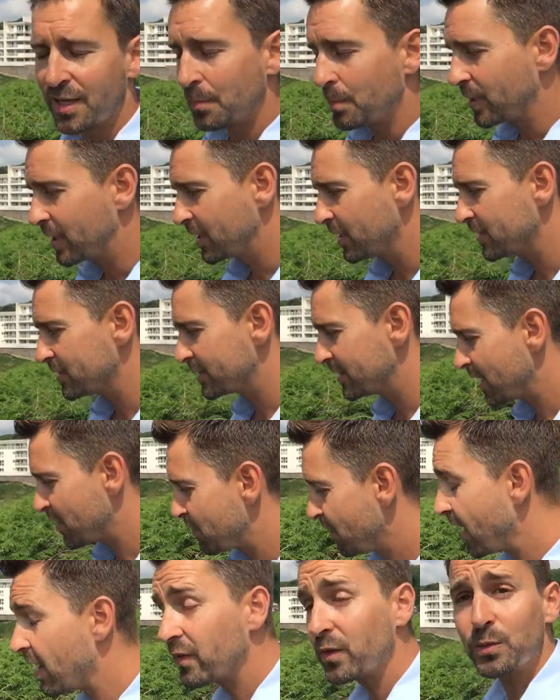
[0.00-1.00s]
because they
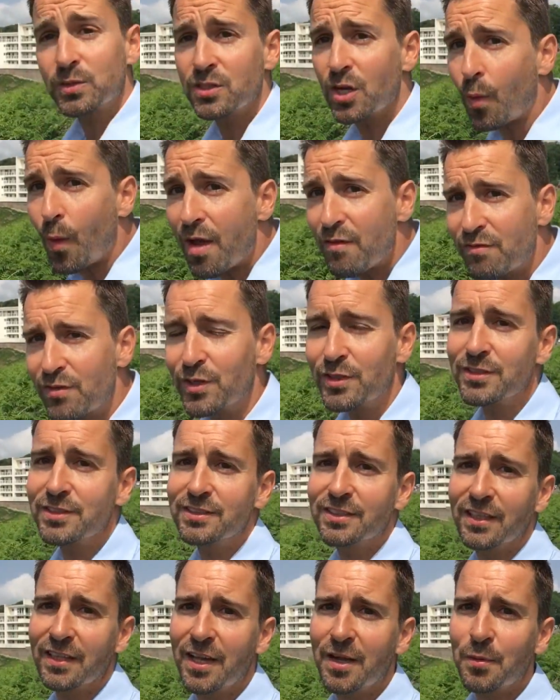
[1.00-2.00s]
found there was no evidence
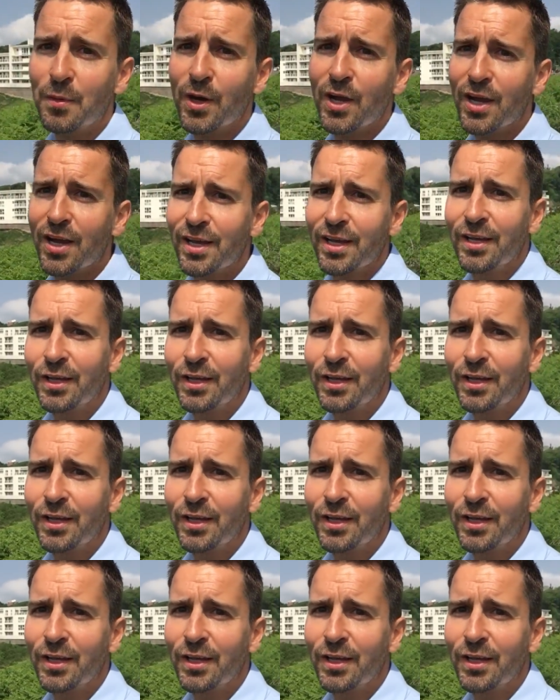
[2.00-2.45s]
that they were